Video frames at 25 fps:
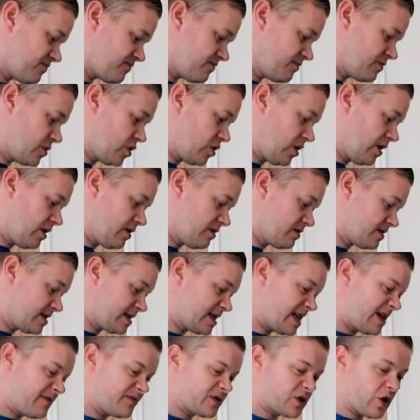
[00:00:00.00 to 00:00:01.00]

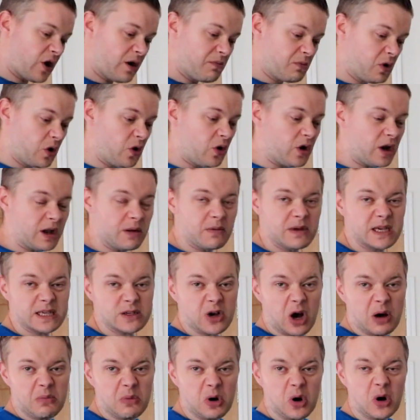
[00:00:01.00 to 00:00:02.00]
It's got
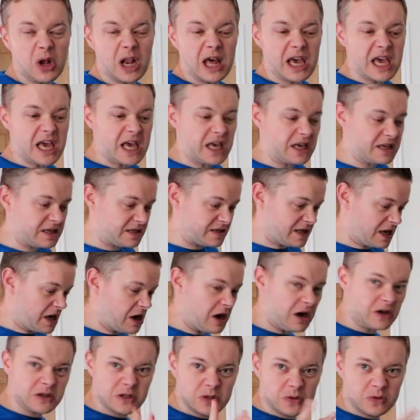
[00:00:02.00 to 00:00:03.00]
more leaks than
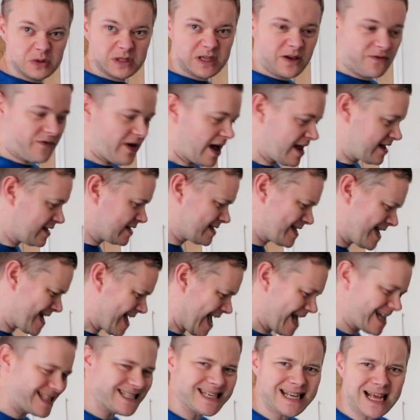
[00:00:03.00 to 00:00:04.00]
Arsenal's defence. They're
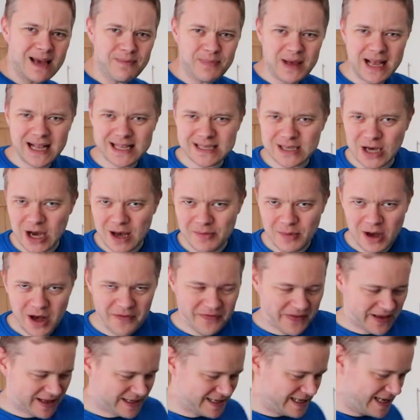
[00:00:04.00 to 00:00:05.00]
getting it big time,
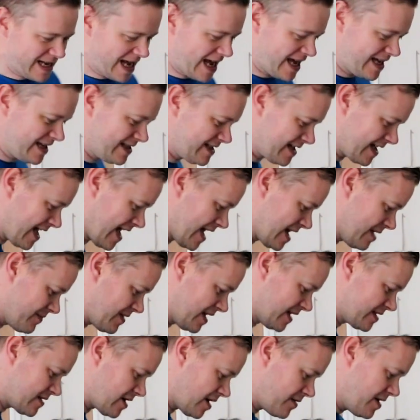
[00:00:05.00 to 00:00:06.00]
aren't they, today? They're getting it
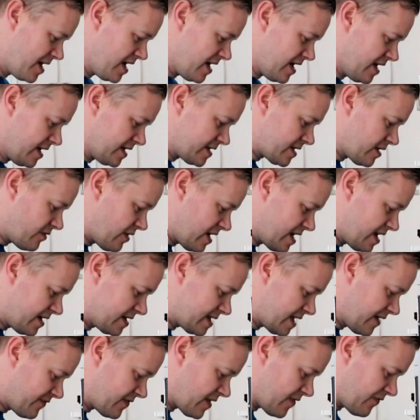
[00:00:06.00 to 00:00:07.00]
big time. So when you
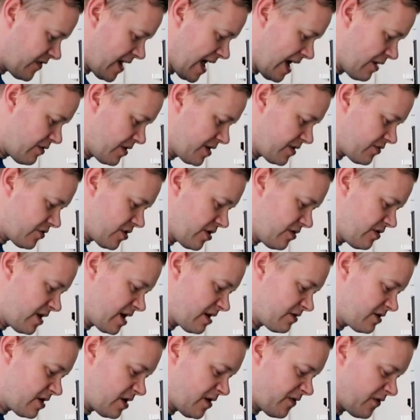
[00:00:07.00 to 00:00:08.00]
sieve the flour through, you
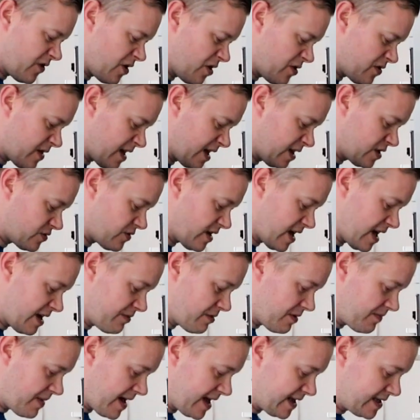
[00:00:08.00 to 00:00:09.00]
can do a few things really,
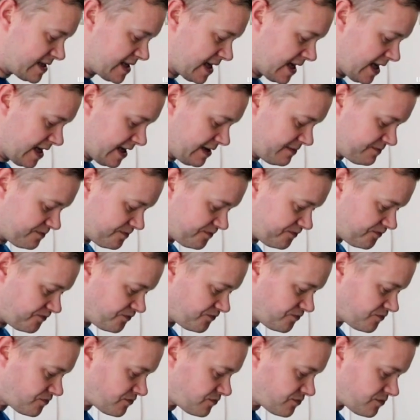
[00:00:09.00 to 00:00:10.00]
but basically
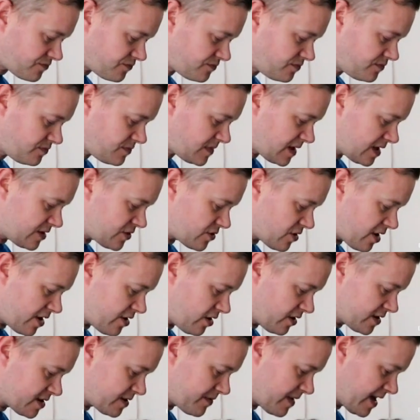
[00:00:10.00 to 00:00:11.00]
try
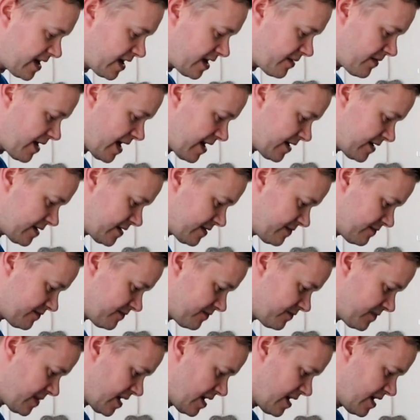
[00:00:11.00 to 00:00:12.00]
not to make a mess.
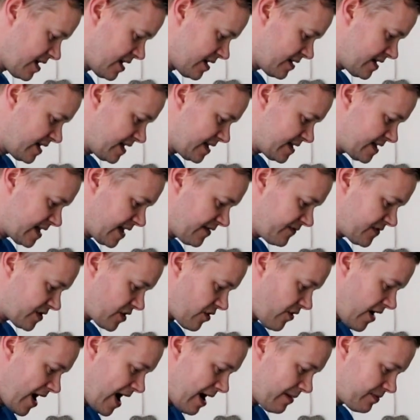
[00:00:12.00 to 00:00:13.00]
This sieve's
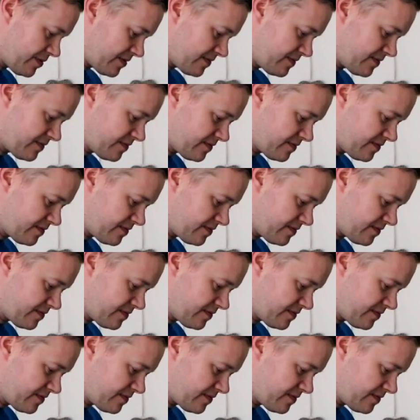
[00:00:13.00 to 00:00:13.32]
crap.